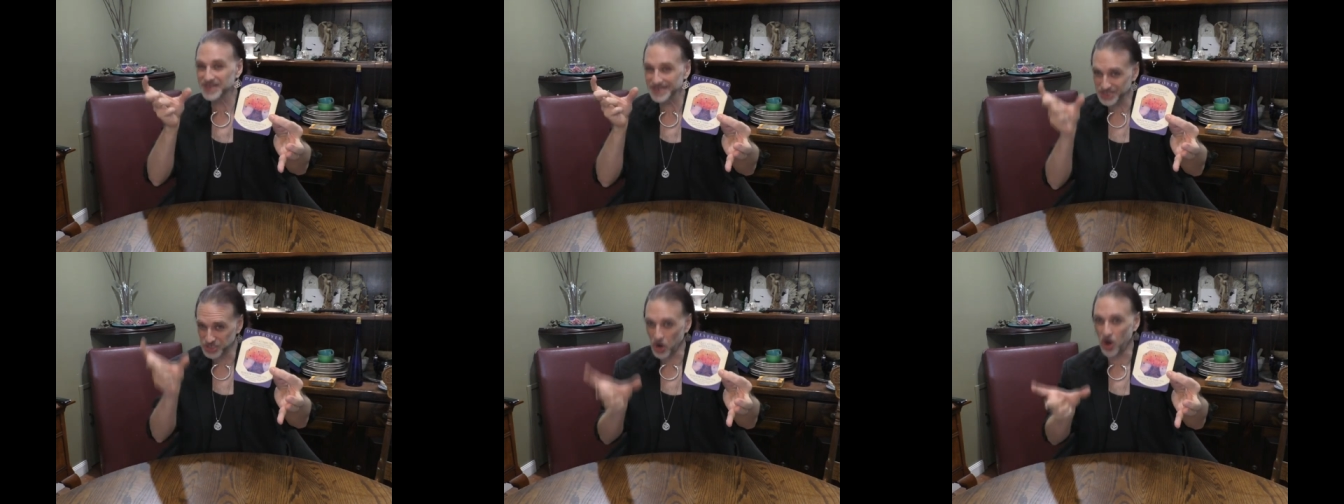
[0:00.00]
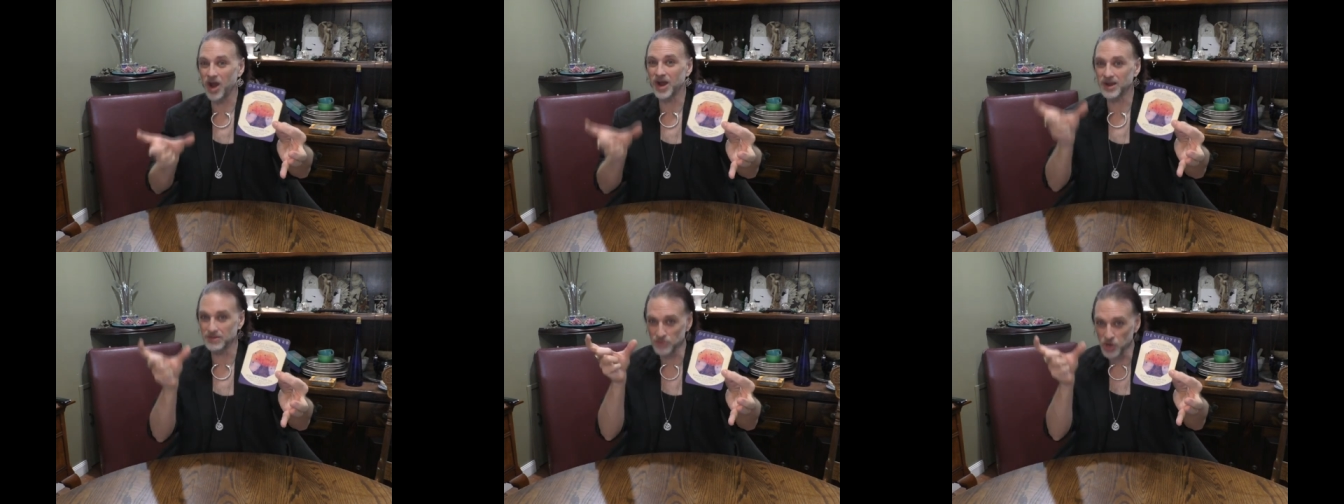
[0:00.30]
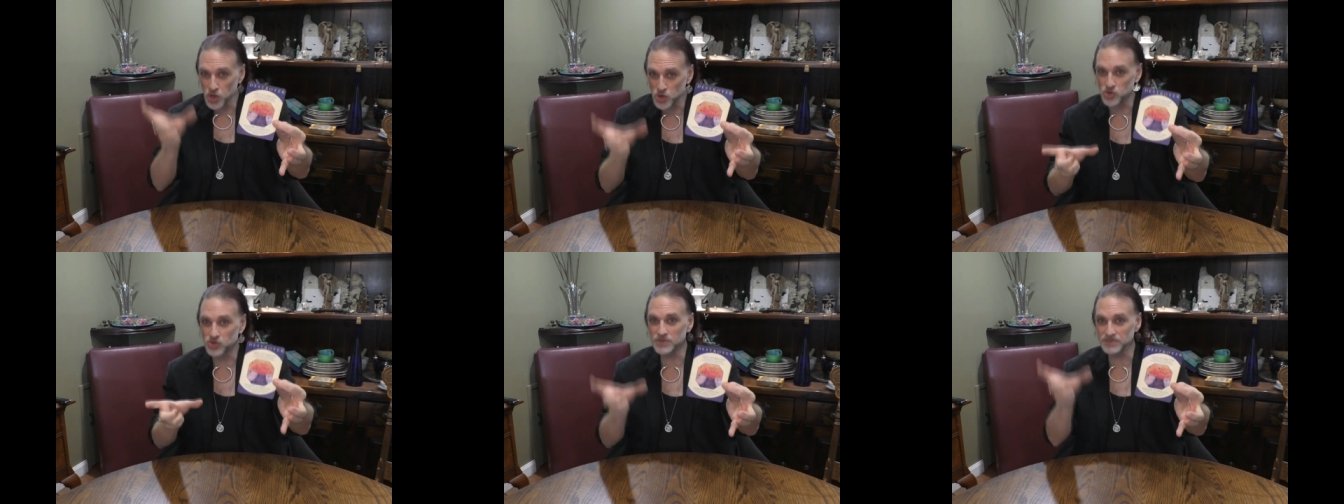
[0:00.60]
the dark
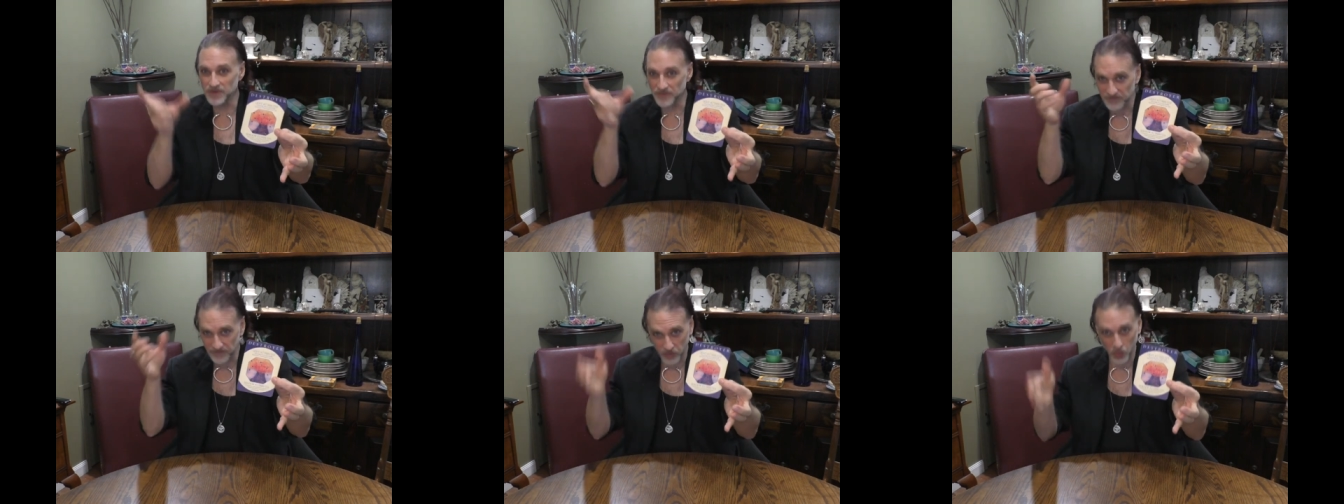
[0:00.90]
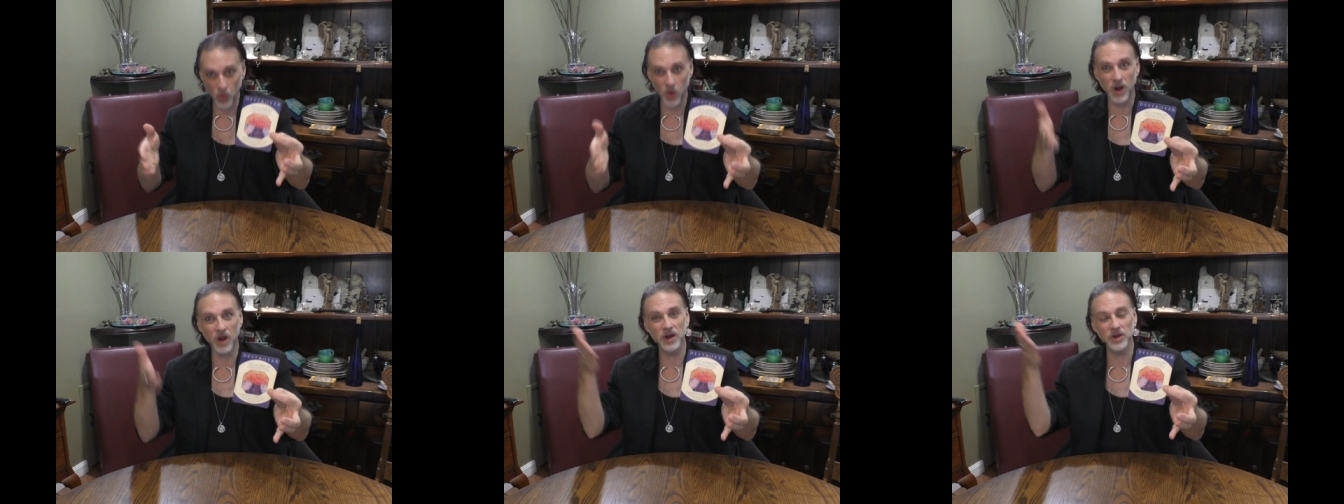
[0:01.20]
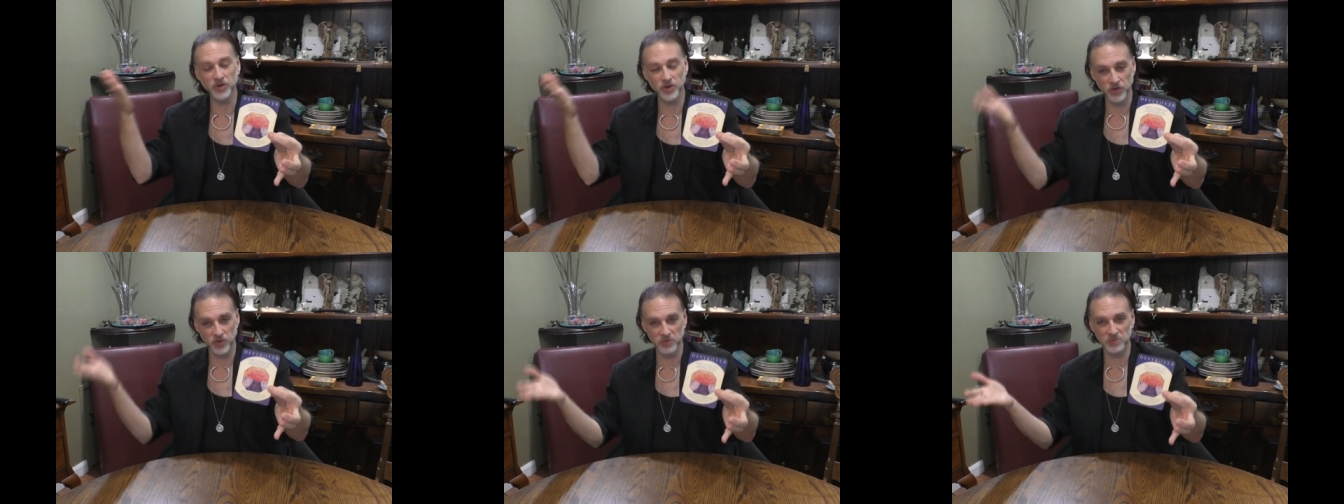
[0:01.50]
moon before
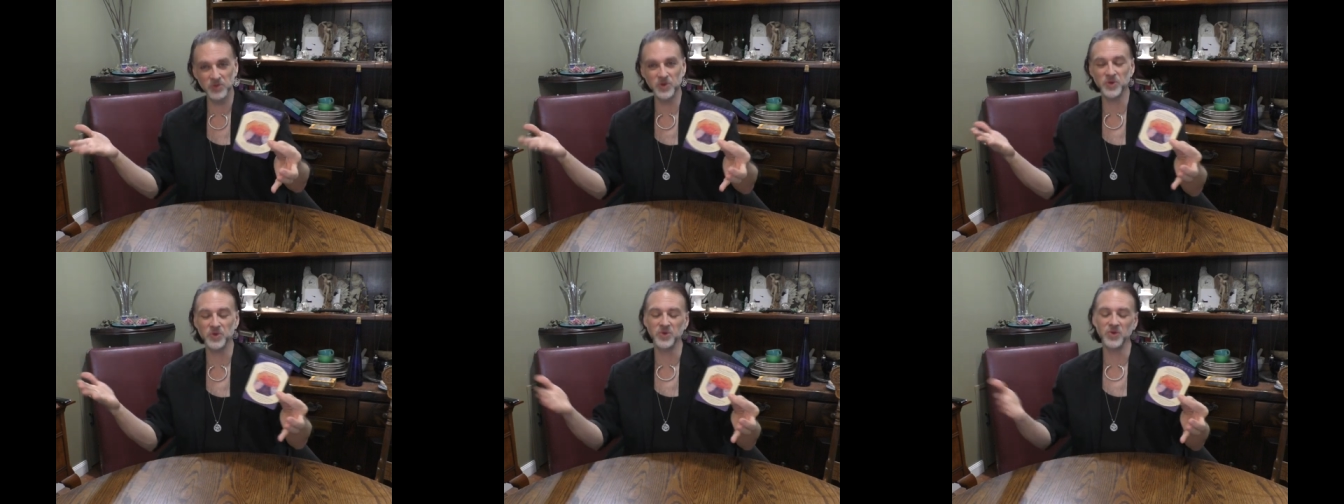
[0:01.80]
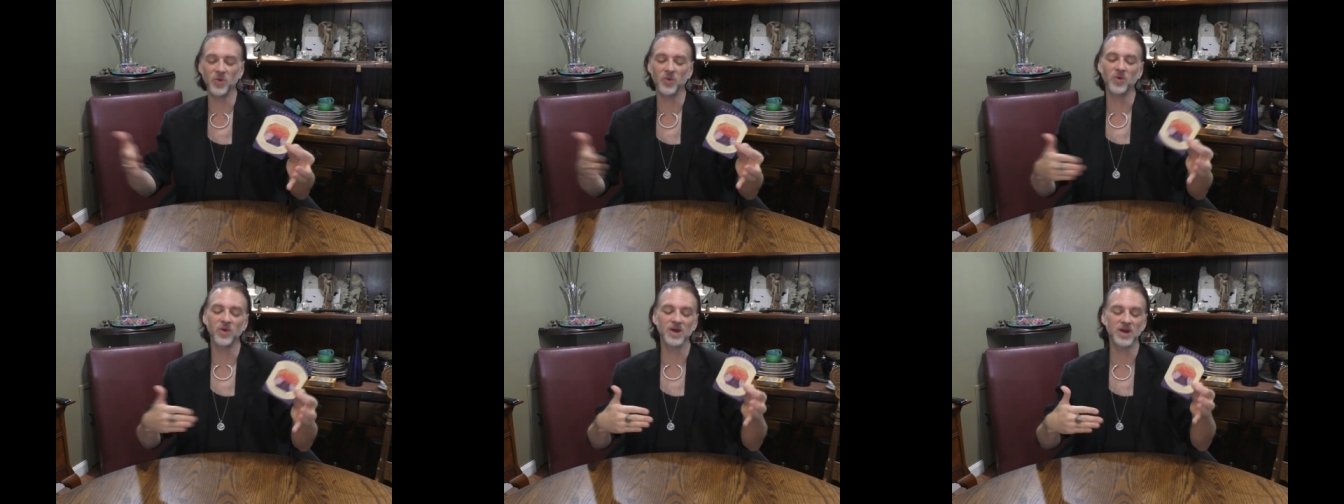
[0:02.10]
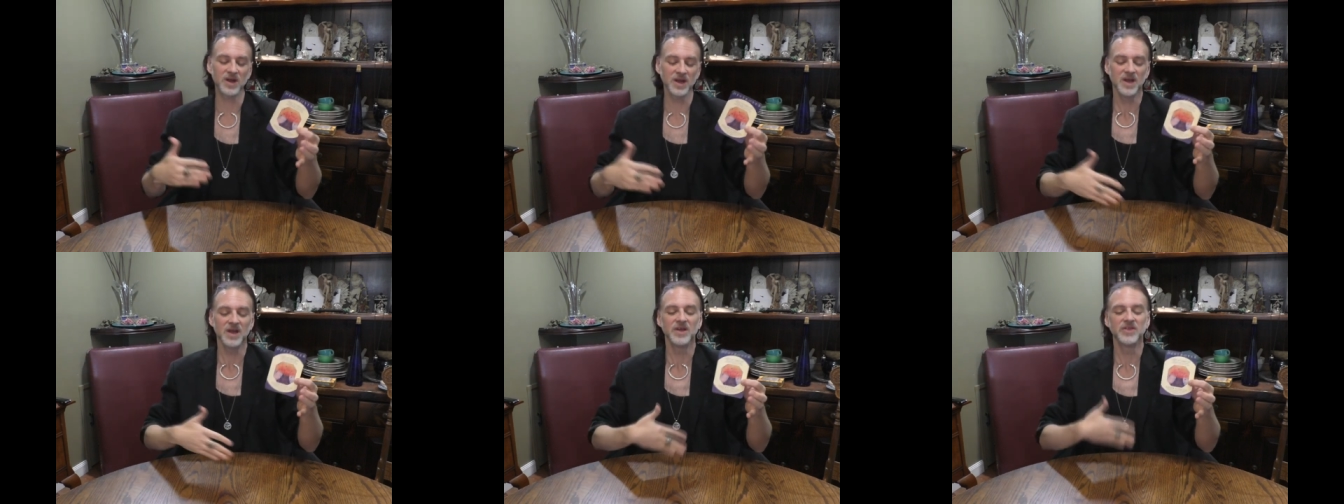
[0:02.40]
new moon
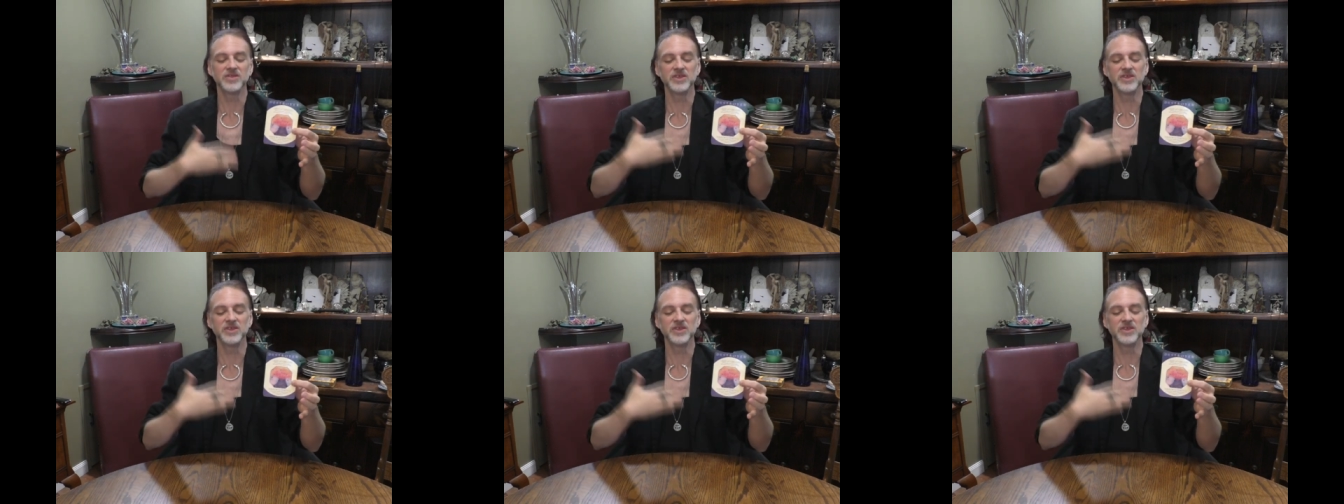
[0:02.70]
or